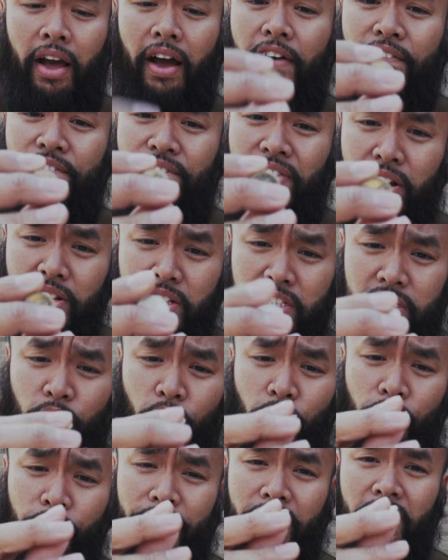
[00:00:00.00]
I found this
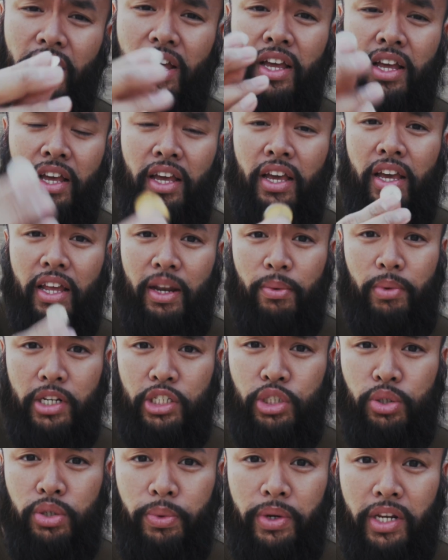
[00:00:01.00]
coin and I want
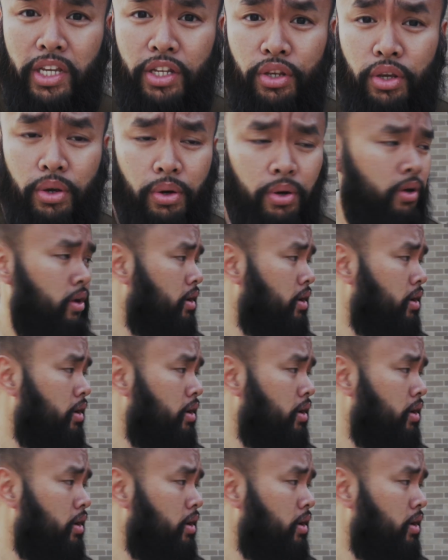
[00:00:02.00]
to show you what it can do.